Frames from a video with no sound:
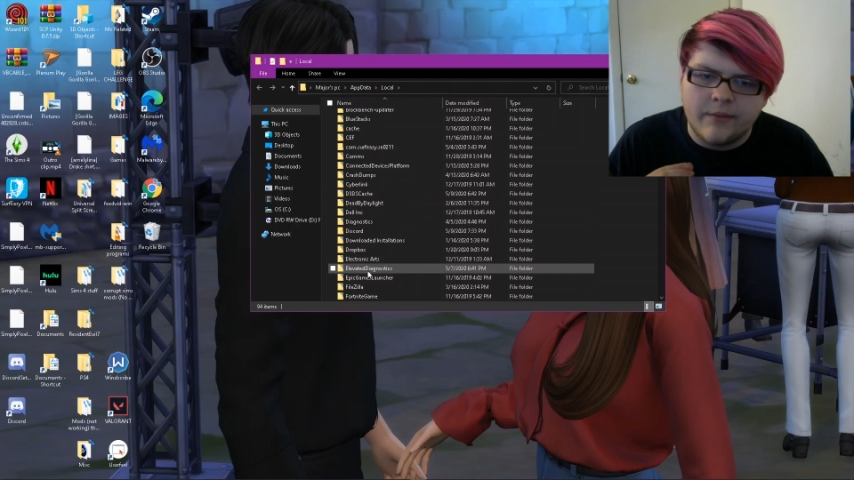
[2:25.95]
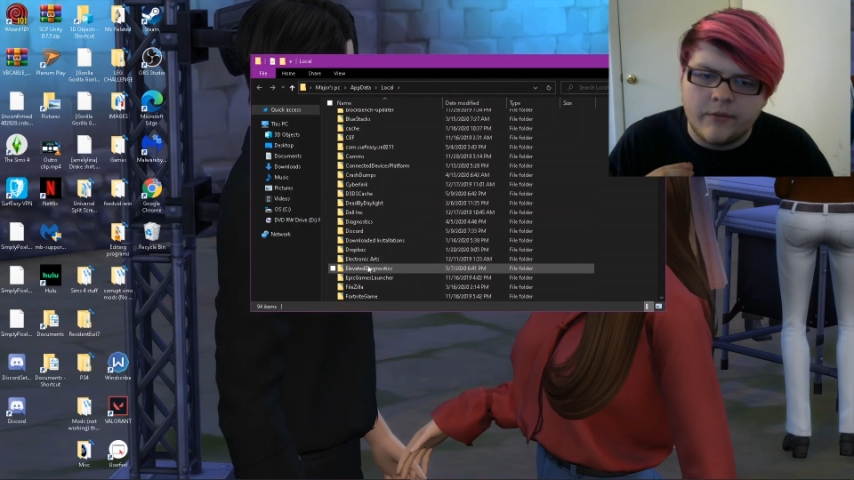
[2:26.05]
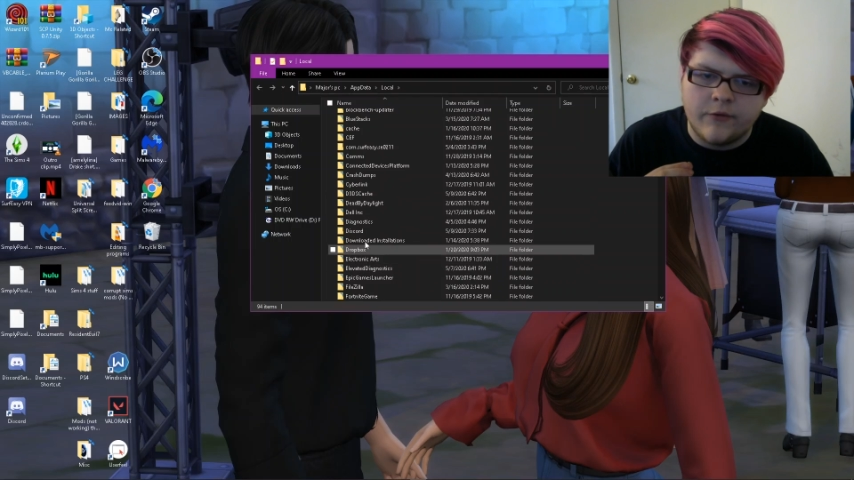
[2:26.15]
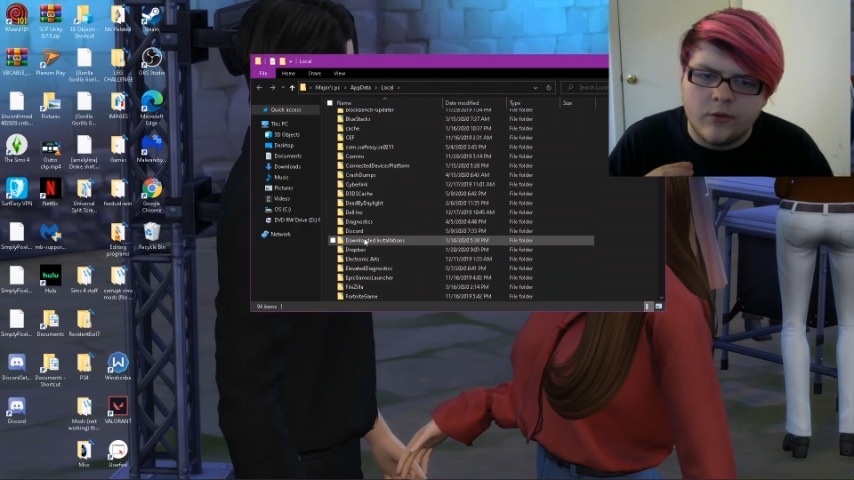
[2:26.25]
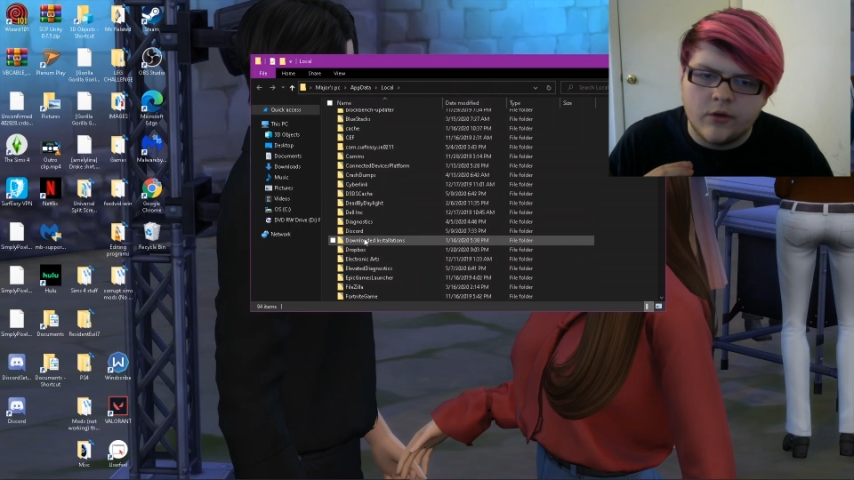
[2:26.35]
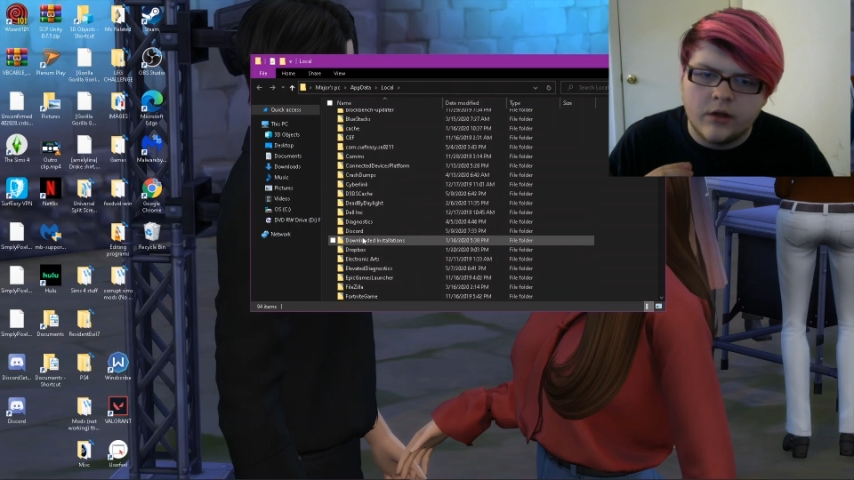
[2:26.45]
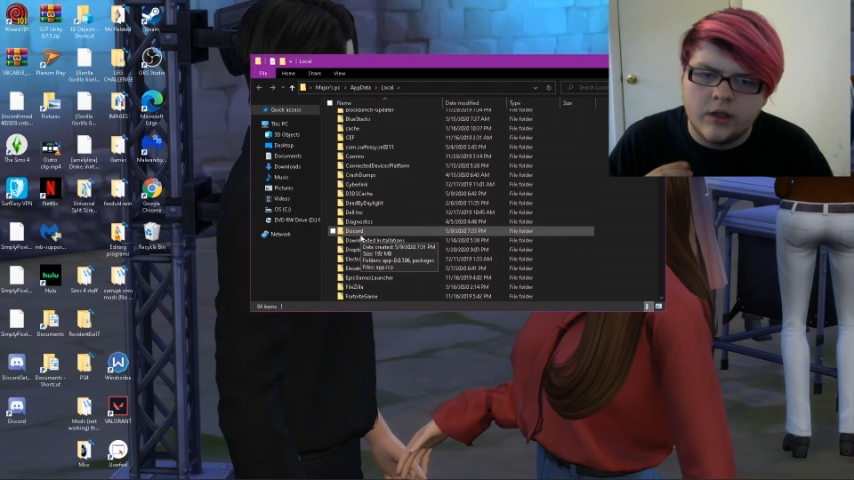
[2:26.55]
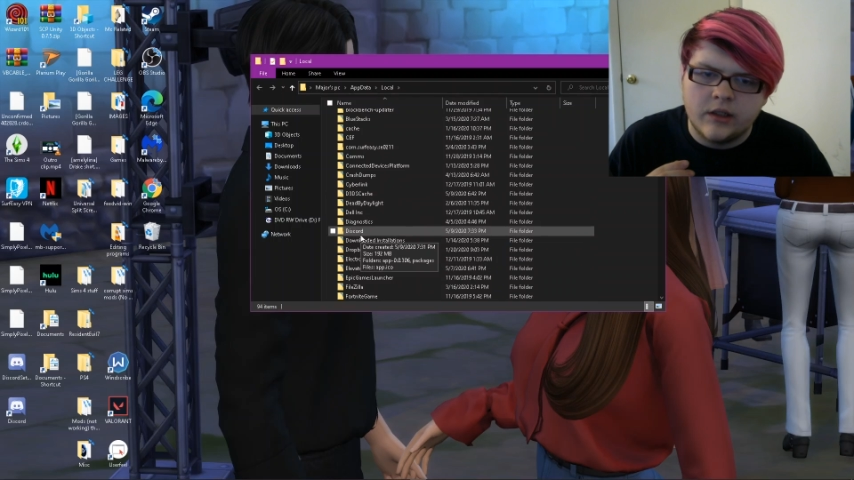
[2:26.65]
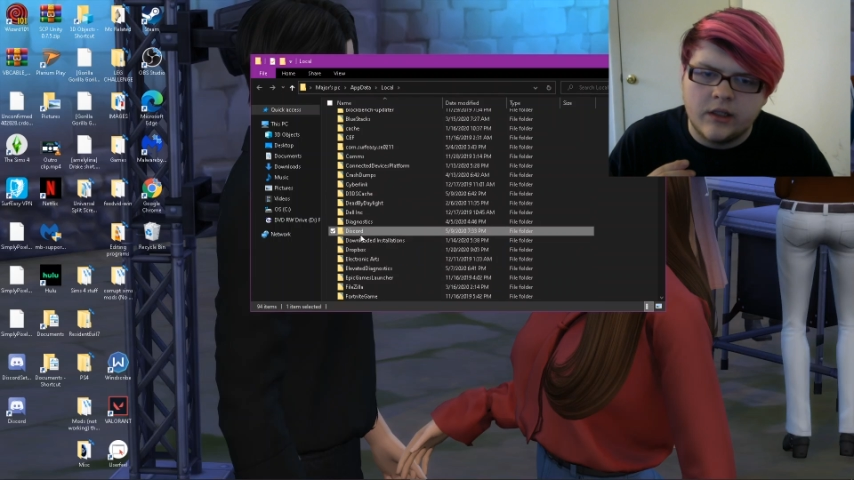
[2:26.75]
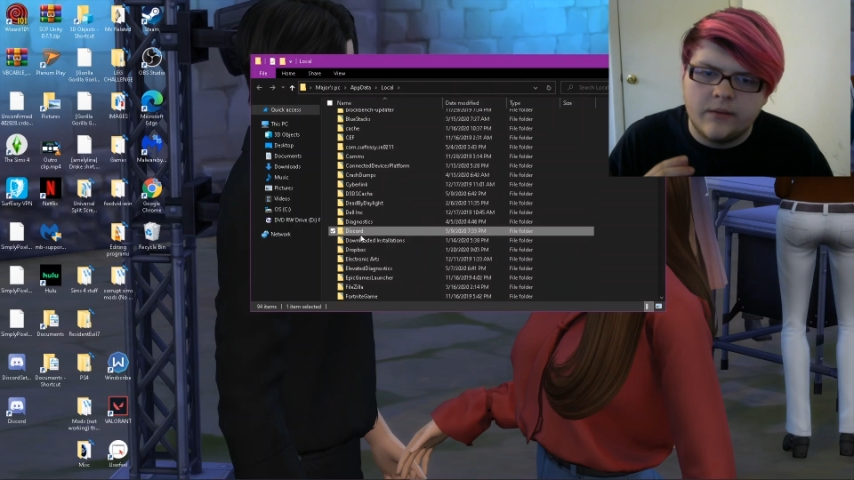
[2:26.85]
before
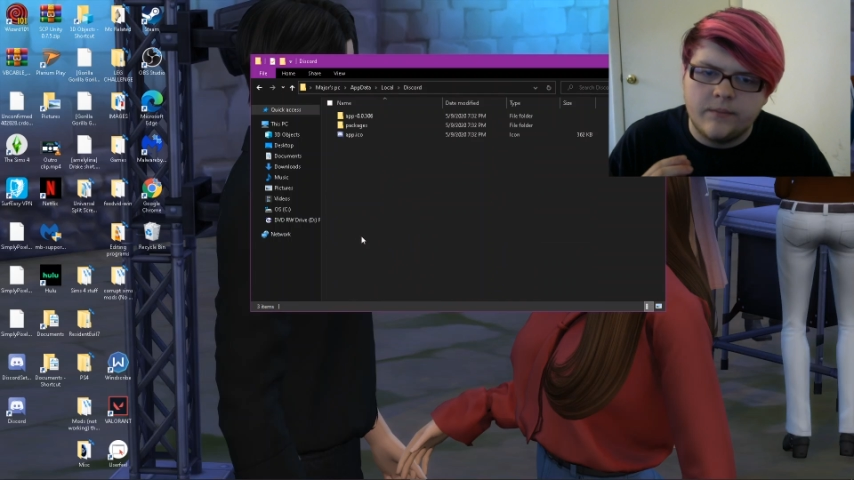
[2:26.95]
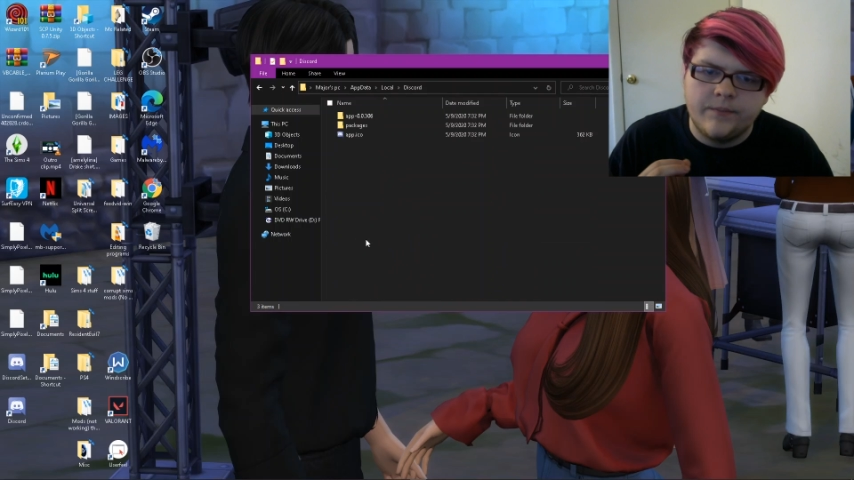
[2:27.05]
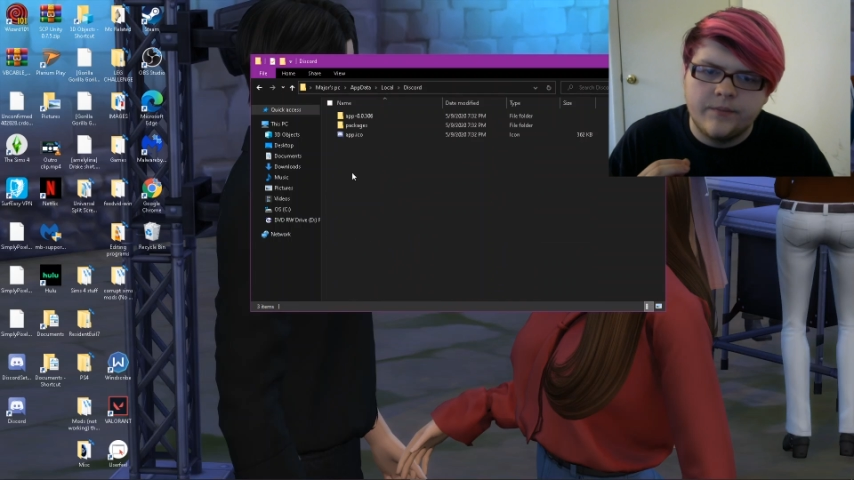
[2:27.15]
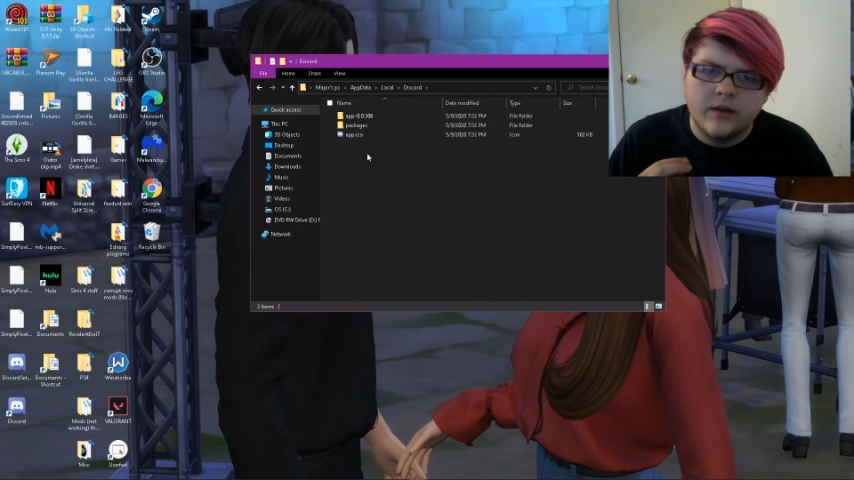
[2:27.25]
um,